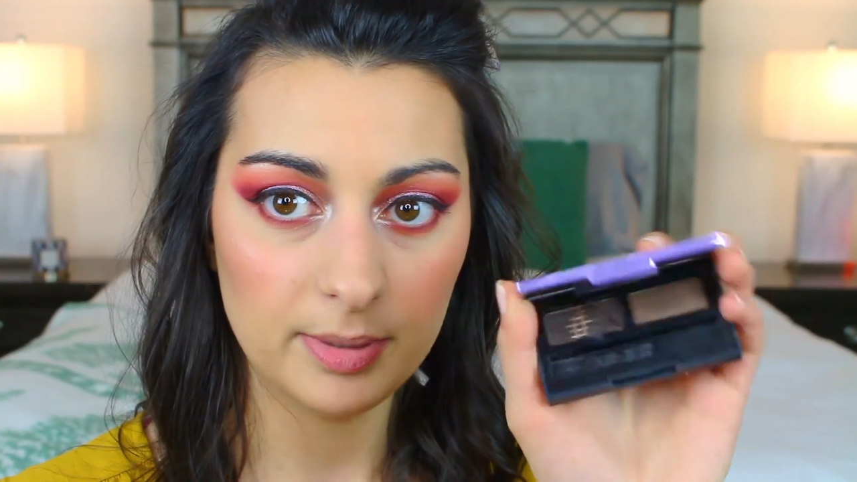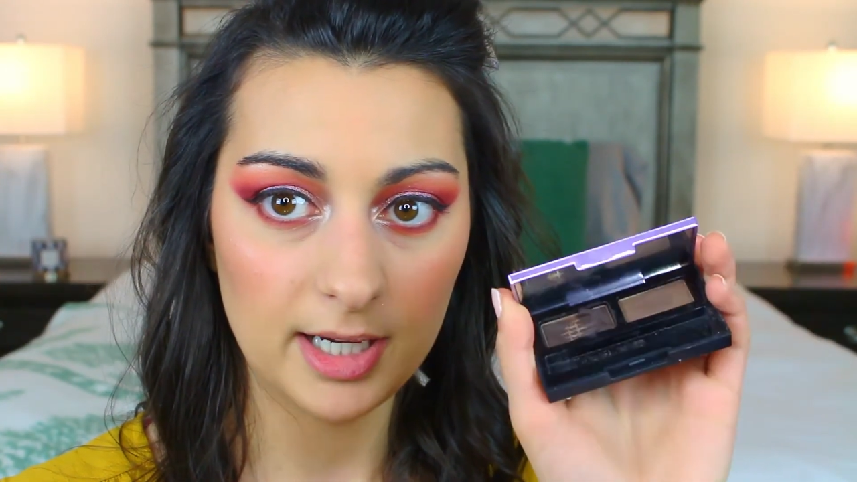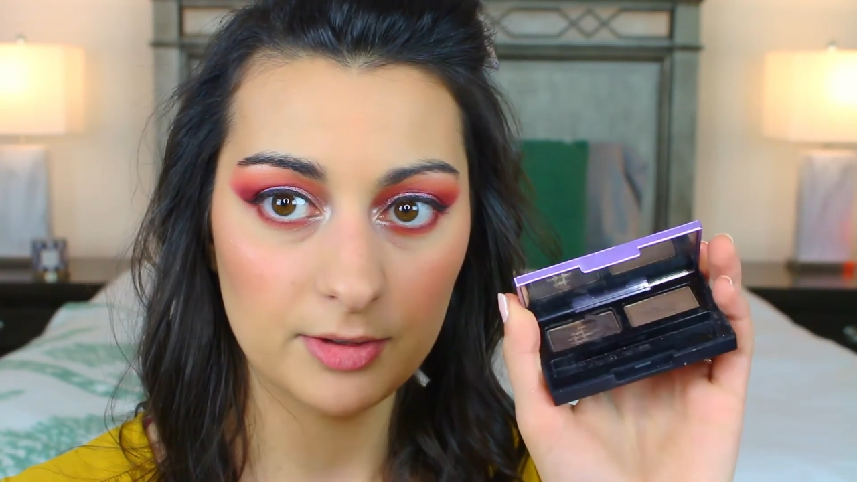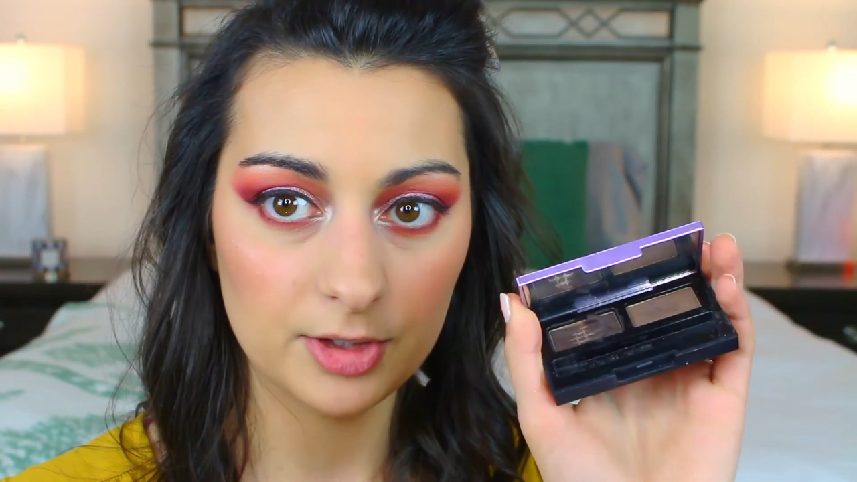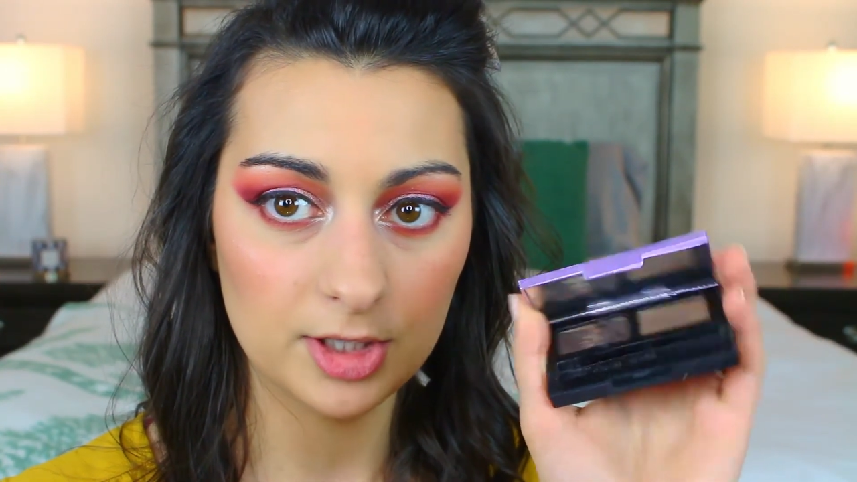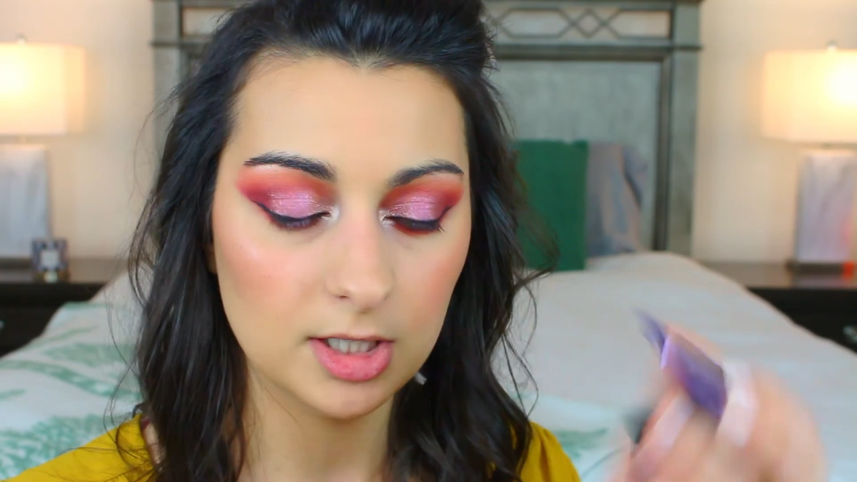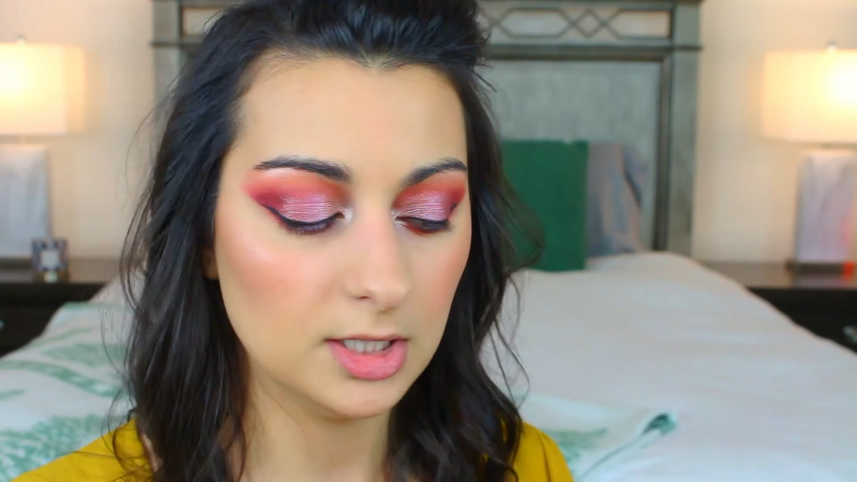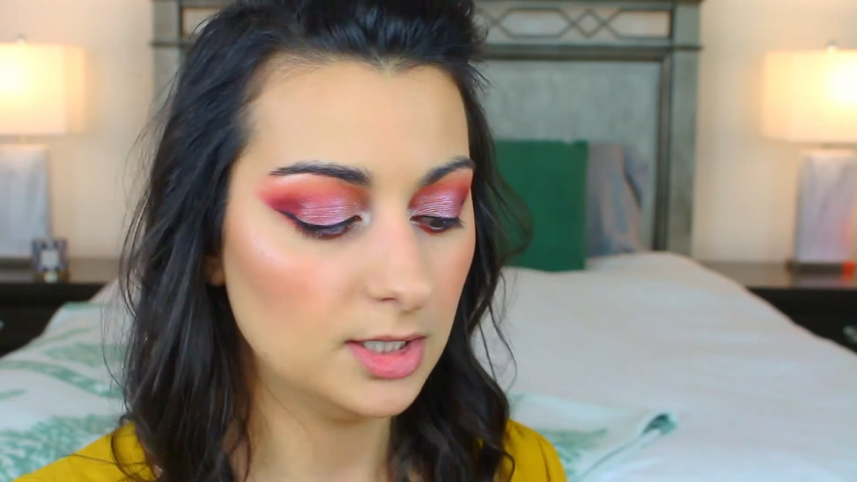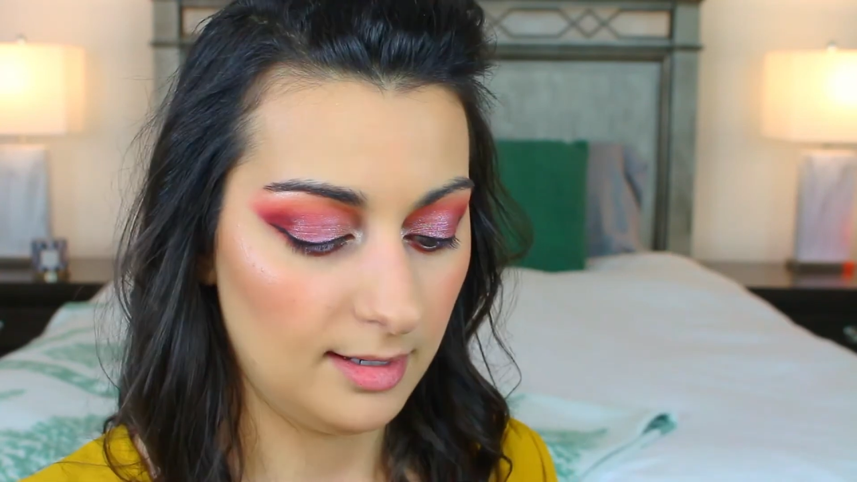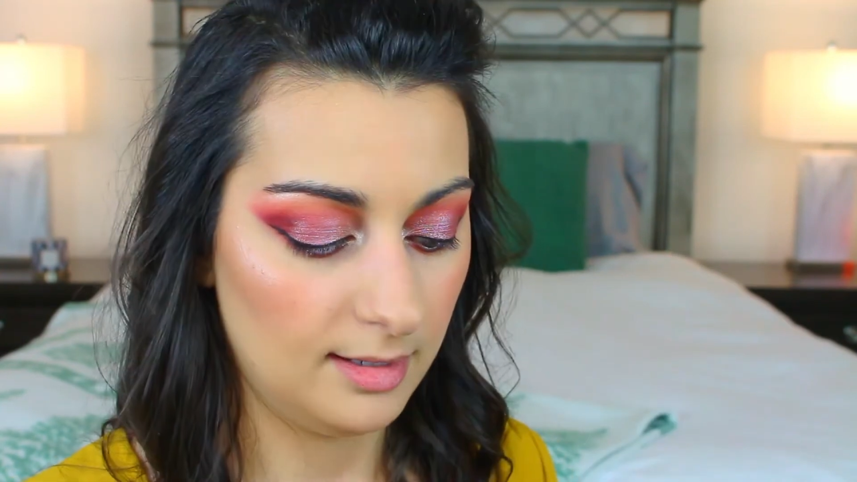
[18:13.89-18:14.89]

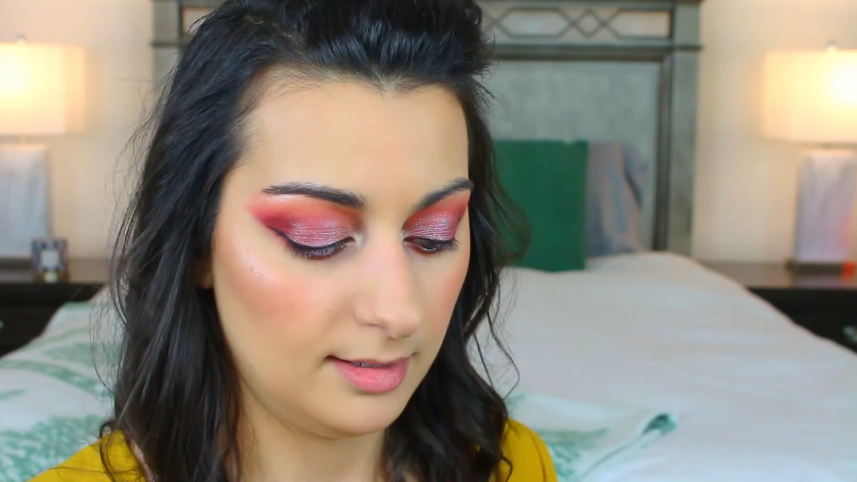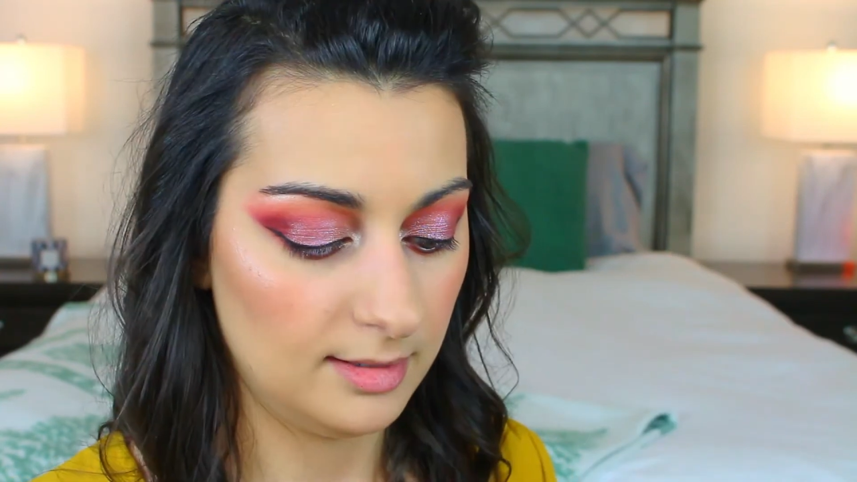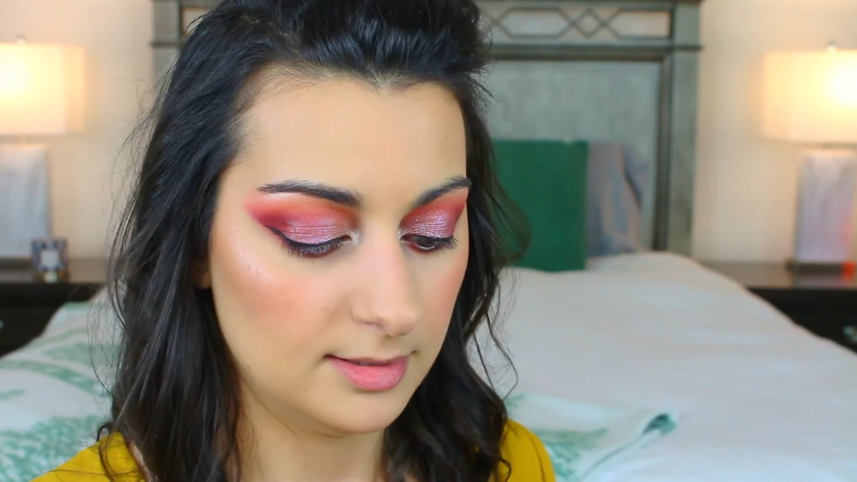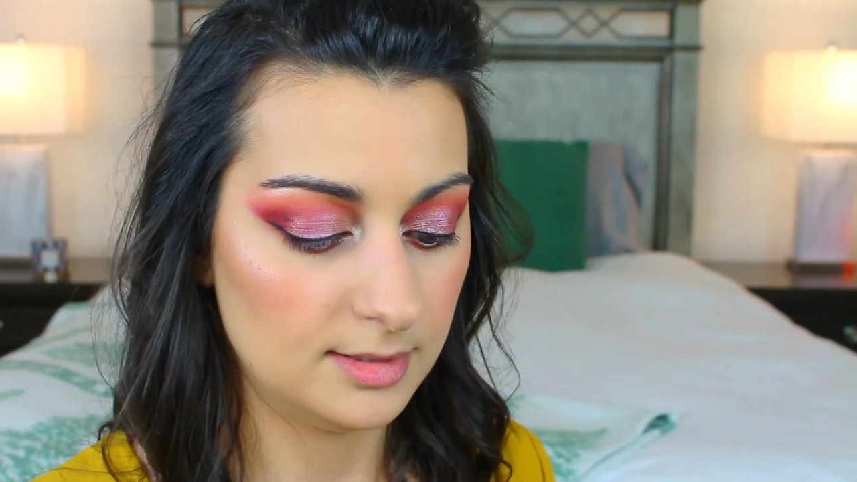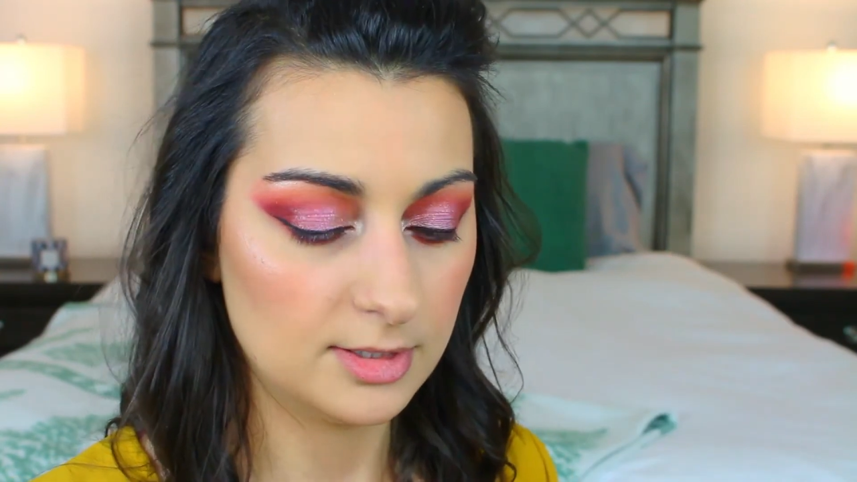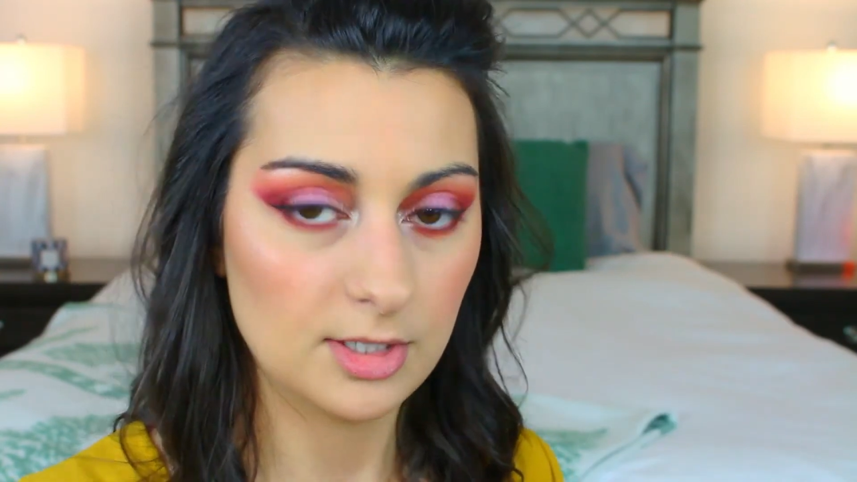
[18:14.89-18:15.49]
Powder and